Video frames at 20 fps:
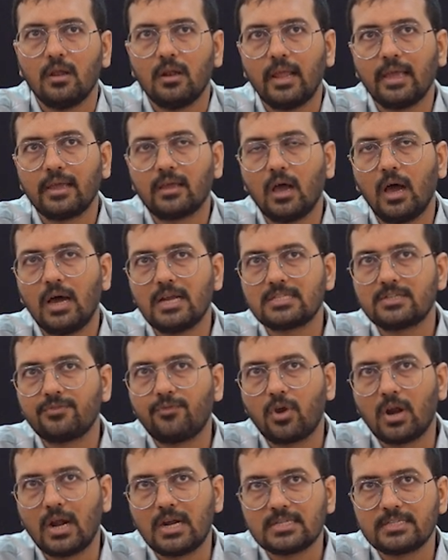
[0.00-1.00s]
like
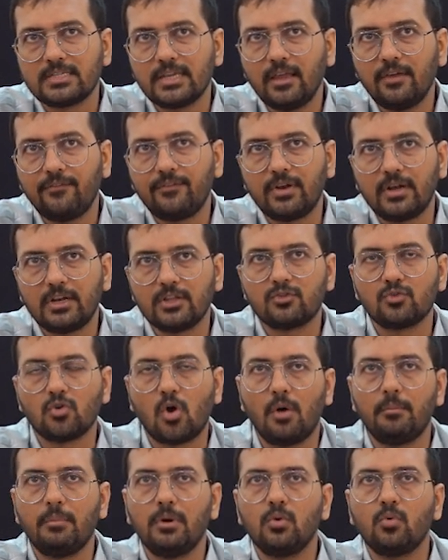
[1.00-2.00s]
for RCA, if it is
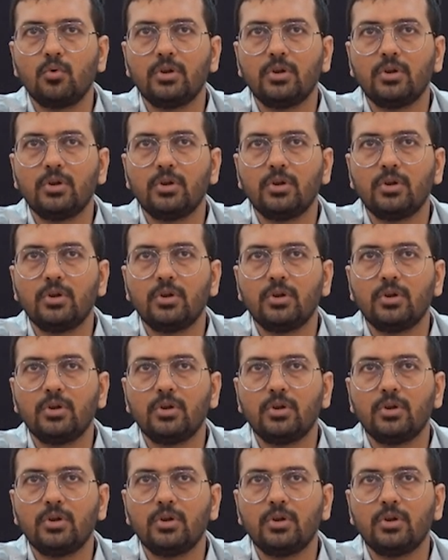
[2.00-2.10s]
normal